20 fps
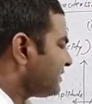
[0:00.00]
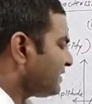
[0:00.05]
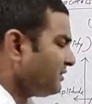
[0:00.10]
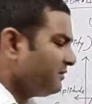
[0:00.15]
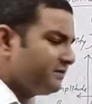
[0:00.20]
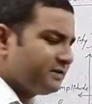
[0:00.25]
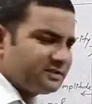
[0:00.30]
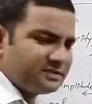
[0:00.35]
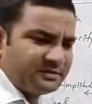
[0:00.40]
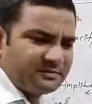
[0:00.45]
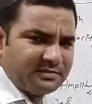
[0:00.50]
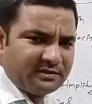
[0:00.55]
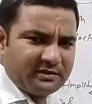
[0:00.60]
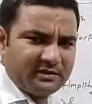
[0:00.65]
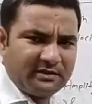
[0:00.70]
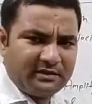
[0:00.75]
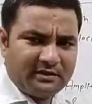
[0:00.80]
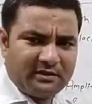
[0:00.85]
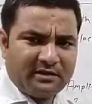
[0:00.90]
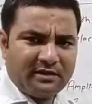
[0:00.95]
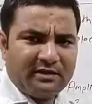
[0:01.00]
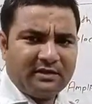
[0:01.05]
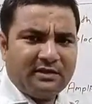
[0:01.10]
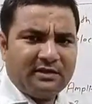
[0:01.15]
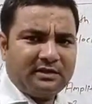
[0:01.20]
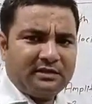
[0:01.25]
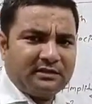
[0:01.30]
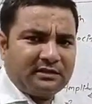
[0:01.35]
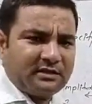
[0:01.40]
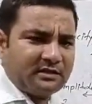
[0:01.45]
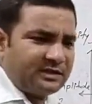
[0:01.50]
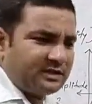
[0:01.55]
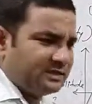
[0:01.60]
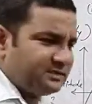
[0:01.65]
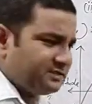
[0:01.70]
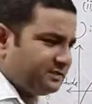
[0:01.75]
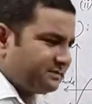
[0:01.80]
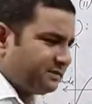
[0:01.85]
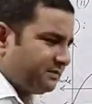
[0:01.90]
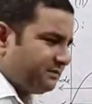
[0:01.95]
Very simple. The
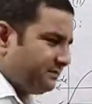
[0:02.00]
concept of